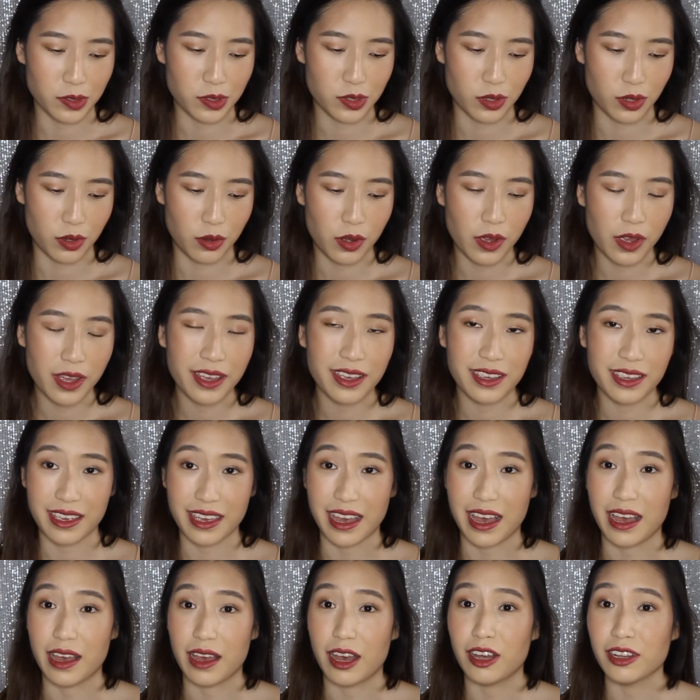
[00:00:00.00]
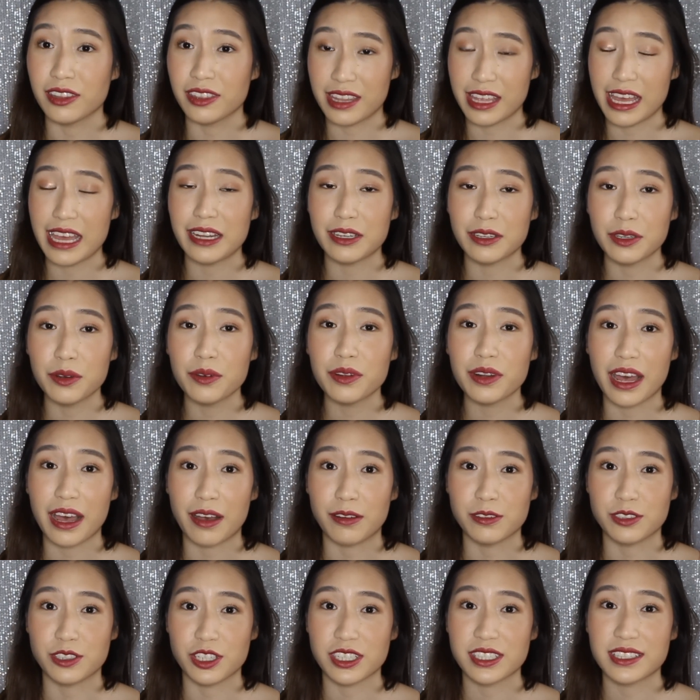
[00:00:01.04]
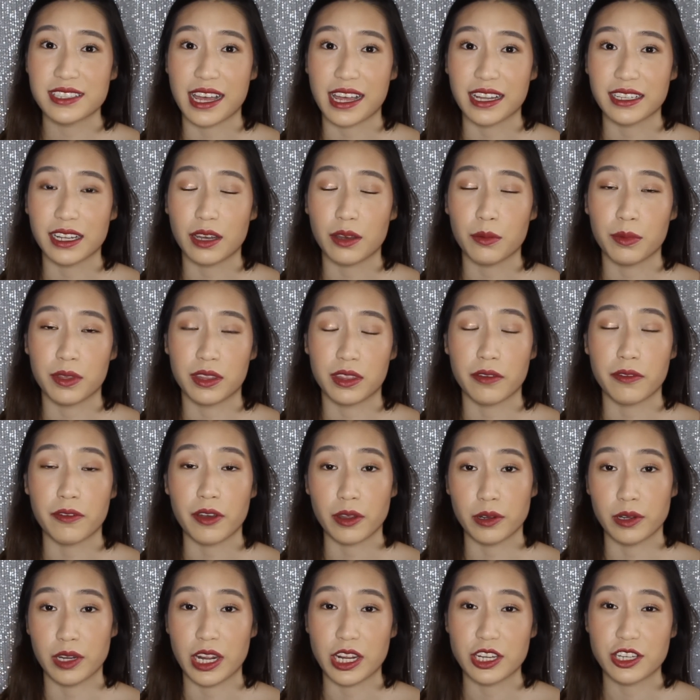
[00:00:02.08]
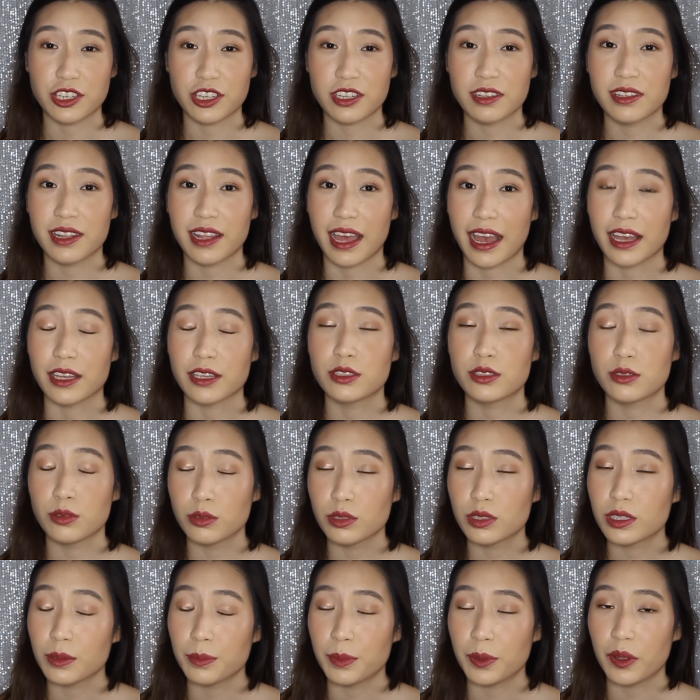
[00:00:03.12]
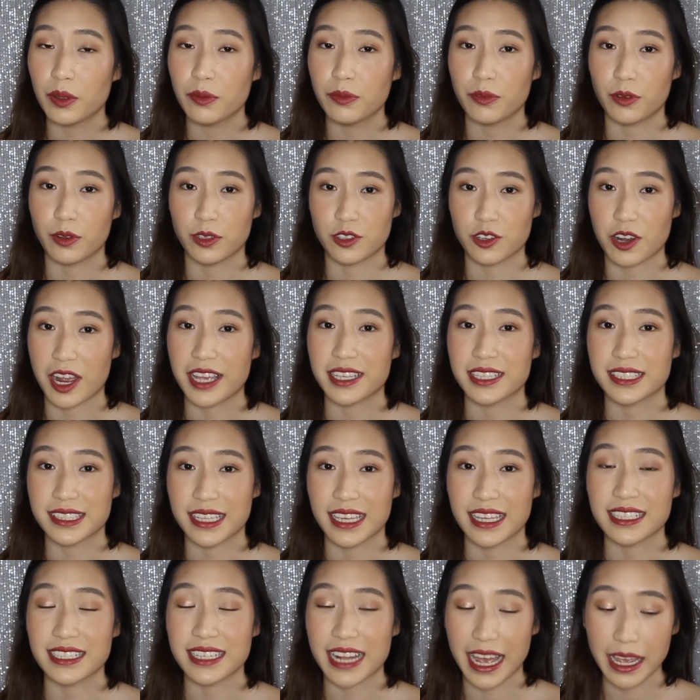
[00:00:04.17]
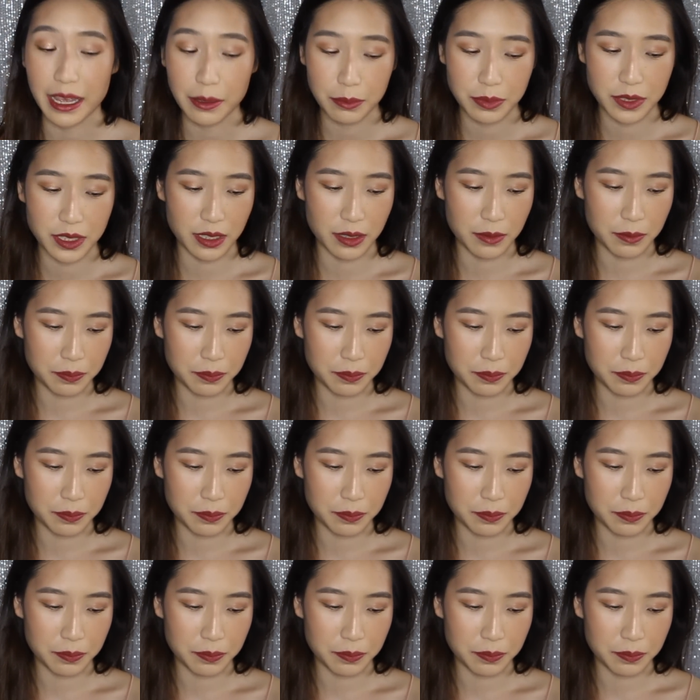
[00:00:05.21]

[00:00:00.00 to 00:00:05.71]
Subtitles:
So yeah, on that note, I'll just start out with the foundations that are suitable for dry skin types.